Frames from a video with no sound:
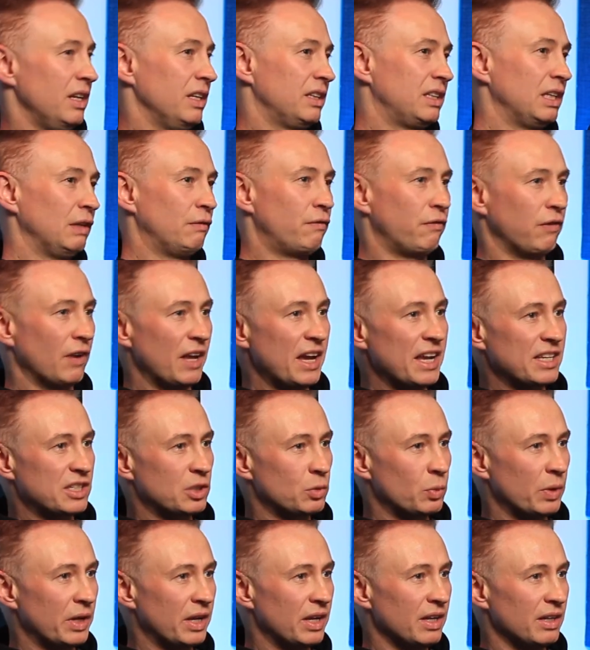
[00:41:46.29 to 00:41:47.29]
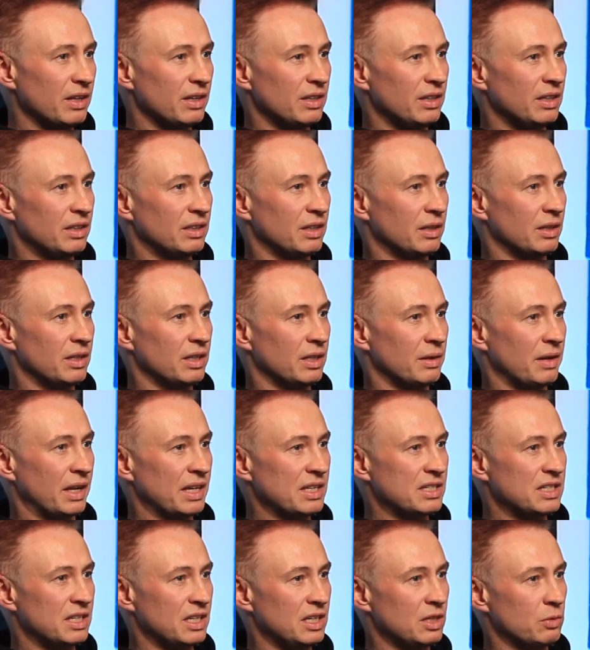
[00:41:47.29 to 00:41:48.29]
They'd flirted with it in the
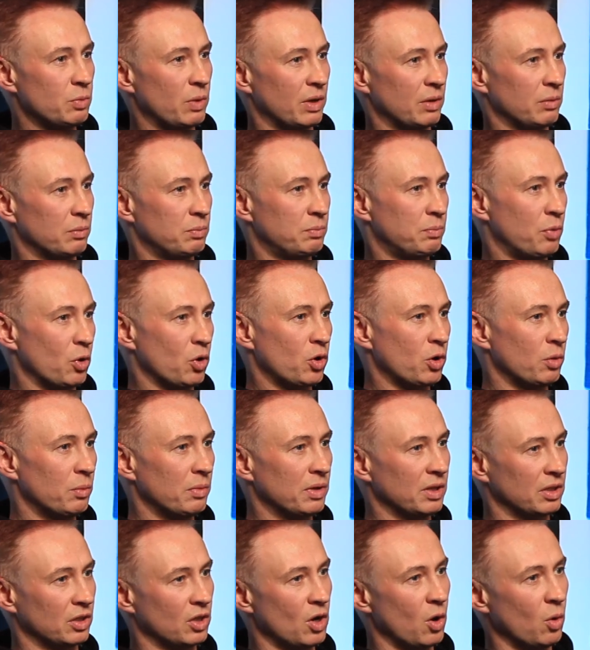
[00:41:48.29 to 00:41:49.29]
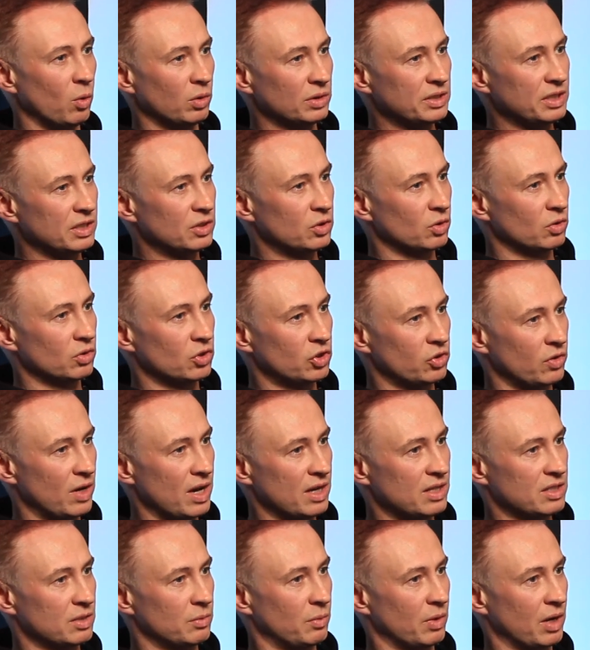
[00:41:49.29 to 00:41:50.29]
90s when Buckham and Goldie had done
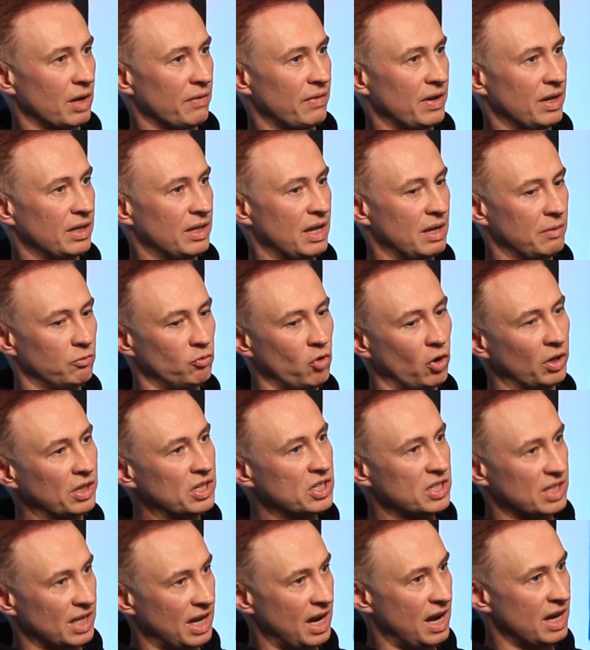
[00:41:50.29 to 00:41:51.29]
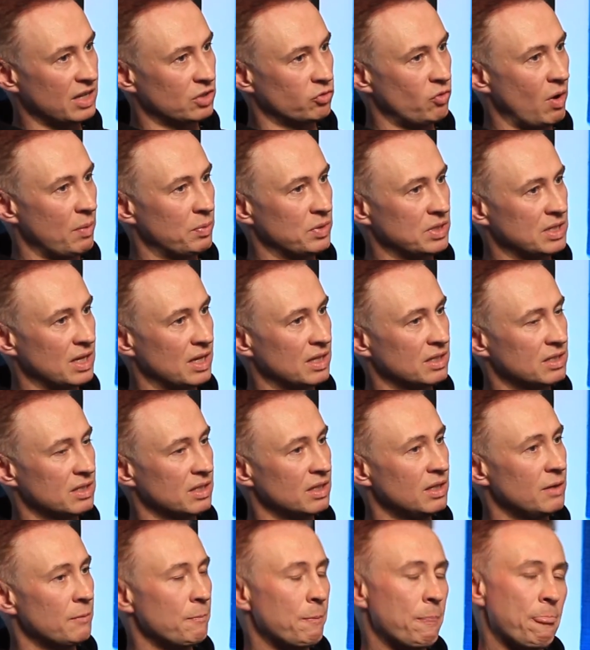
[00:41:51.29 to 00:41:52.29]
tracks and whatever, and then Ronnie Size represents,
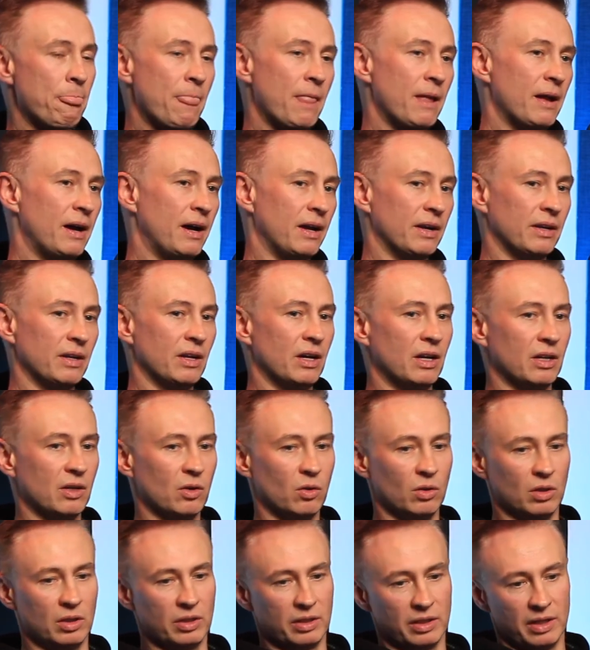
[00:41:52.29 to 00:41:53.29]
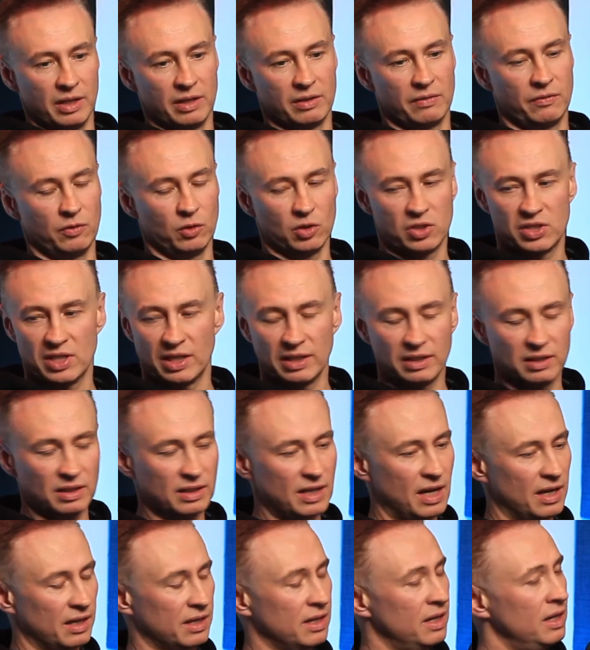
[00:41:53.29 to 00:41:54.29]
and all the Full Cycle
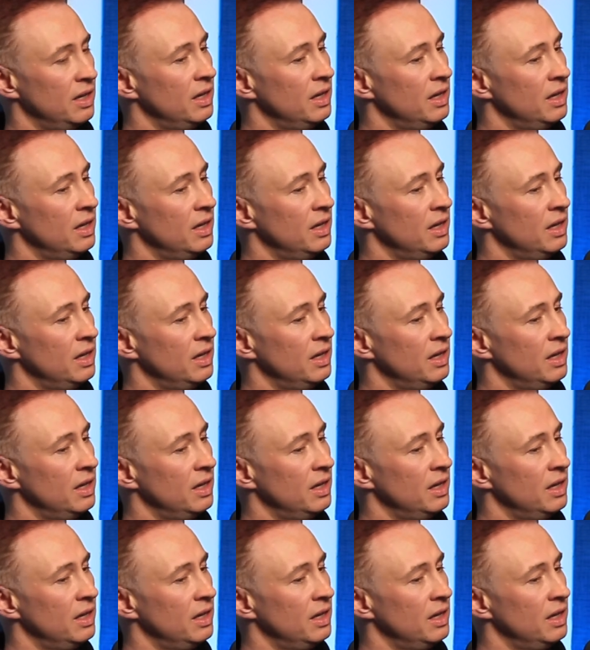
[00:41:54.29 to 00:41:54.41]
gang.